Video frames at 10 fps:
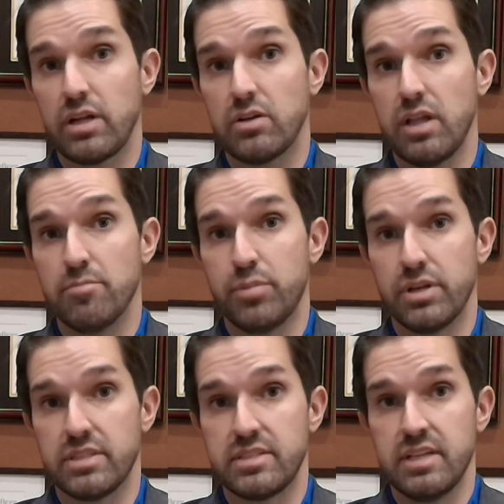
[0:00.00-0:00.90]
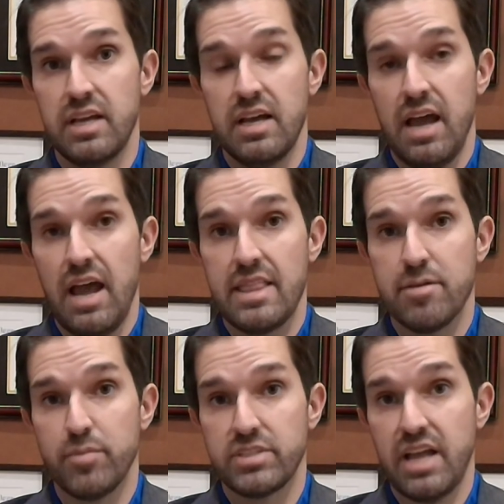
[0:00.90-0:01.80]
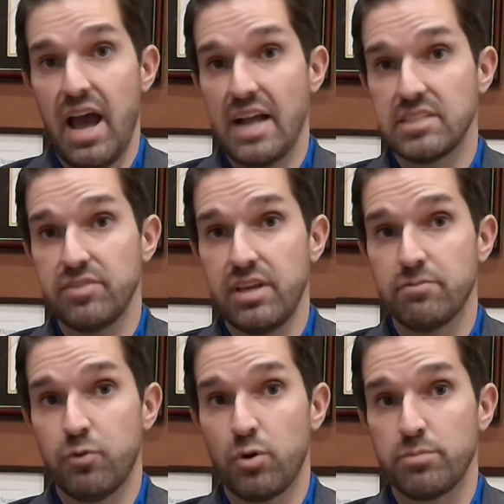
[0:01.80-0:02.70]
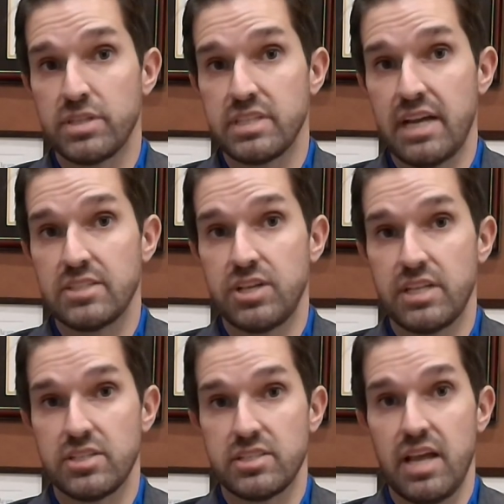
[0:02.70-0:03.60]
inputs that must actively inform design changes